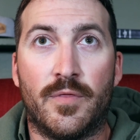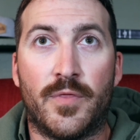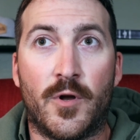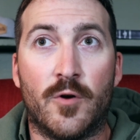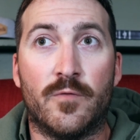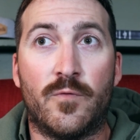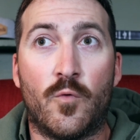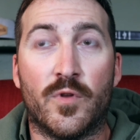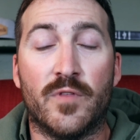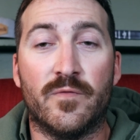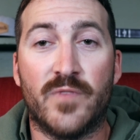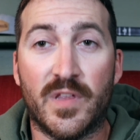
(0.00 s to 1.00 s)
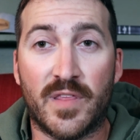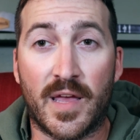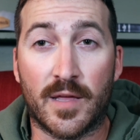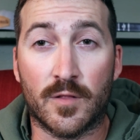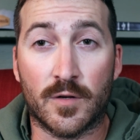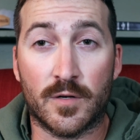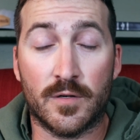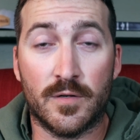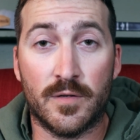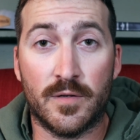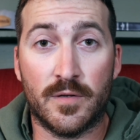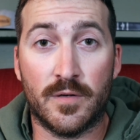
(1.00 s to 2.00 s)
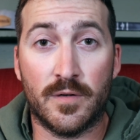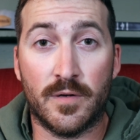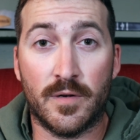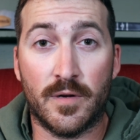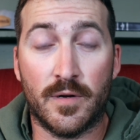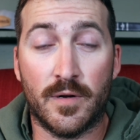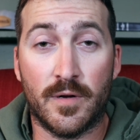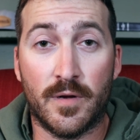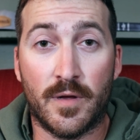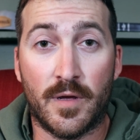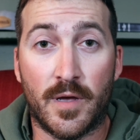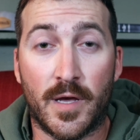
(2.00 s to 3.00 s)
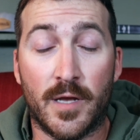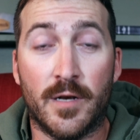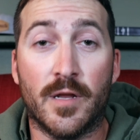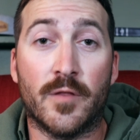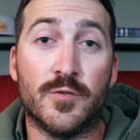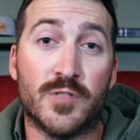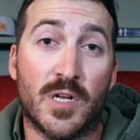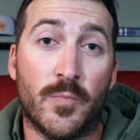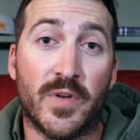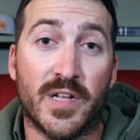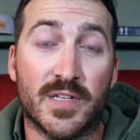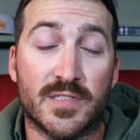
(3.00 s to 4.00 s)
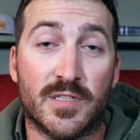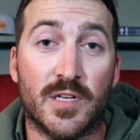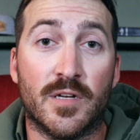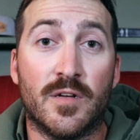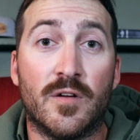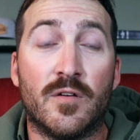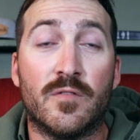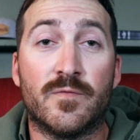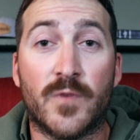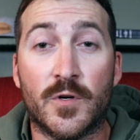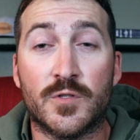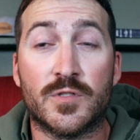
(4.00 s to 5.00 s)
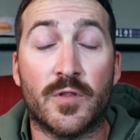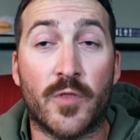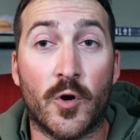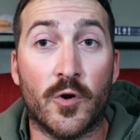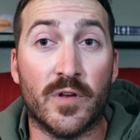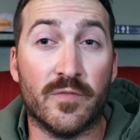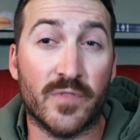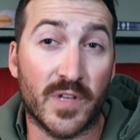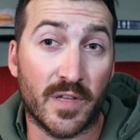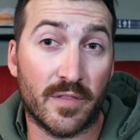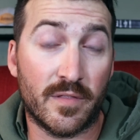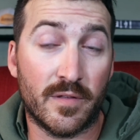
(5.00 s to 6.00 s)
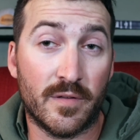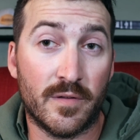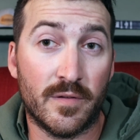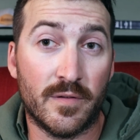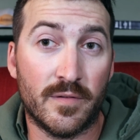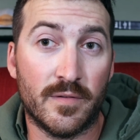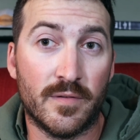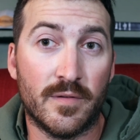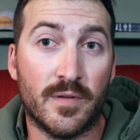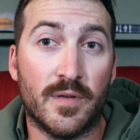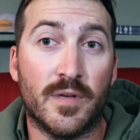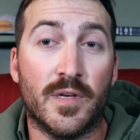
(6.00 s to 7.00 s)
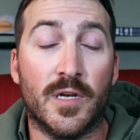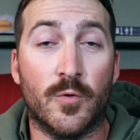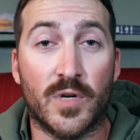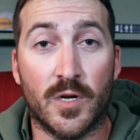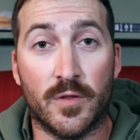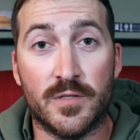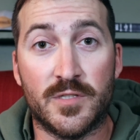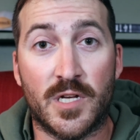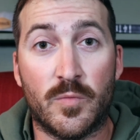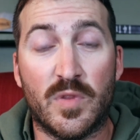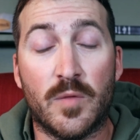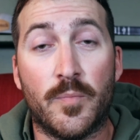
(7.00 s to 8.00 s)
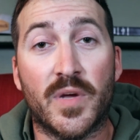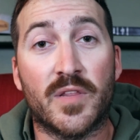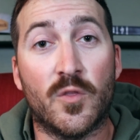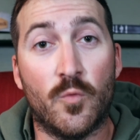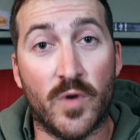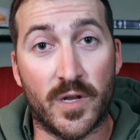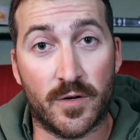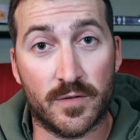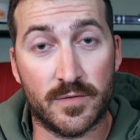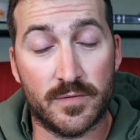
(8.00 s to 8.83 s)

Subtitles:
3rd, 4th, and 5th angler, and another gentleman gets the 1st, 3rd, and 5th. It would go to the gentleman that picked the winner.